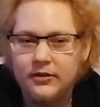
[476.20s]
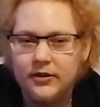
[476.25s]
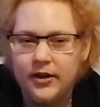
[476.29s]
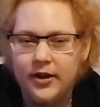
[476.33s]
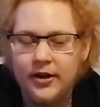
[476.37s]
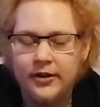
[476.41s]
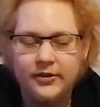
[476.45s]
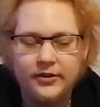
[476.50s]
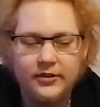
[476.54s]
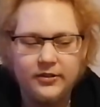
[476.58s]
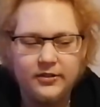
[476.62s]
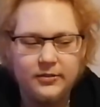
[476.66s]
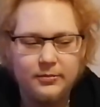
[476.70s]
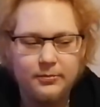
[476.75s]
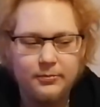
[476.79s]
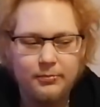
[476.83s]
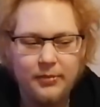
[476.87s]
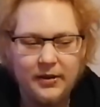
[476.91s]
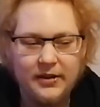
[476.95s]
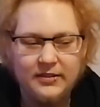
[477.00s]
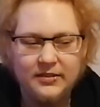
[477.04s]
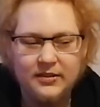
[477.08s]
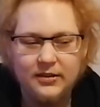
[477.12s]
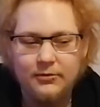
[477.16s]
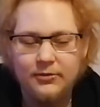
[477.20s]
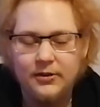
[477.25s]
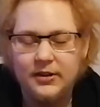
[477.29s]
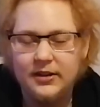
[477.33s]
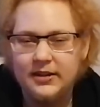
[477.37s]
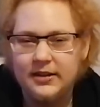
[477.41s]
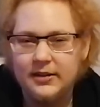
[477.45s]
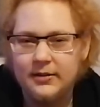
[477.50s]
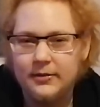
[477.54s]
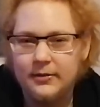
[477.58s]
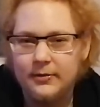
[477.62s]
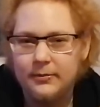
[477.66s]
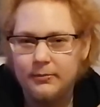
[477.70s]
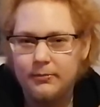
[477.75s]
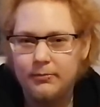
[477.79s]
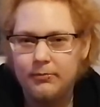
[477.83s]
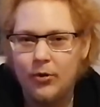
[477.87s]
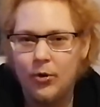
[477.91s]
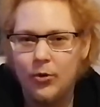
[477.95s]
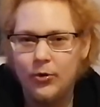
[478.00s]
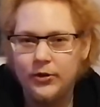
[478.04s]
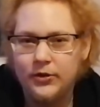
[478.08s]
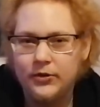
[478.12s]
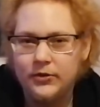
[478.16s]
at a specific
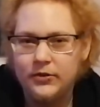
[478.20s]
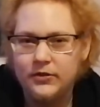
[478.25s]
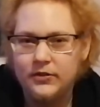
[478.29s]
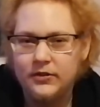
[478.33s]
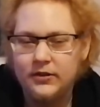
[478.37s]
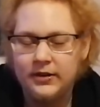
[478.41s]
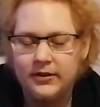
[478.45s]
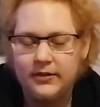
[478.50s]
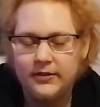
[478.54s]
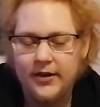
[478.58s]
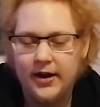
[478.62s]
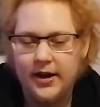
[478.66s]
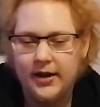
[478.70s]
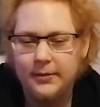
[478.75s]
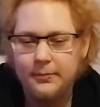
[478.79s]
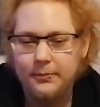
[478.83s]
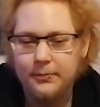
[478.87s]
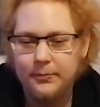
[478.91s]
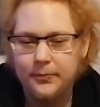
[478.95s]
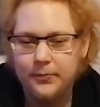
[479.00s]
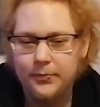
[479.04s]
point in time.